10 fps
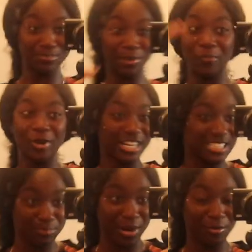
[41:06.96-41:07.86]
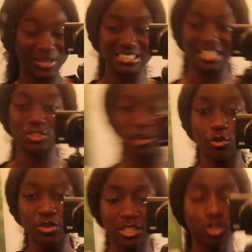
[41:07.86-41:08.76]
but we're experimenting. So I
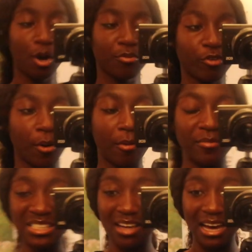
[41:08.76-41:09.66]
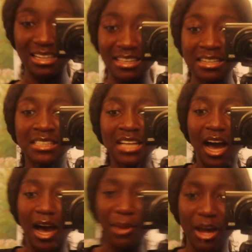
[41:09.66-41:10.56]
got this top from Misguided.
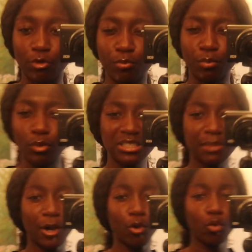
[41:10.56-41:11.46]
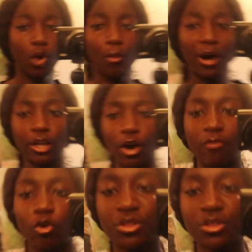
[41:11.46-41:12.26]
I bought it in my haul quite a while ago. I've got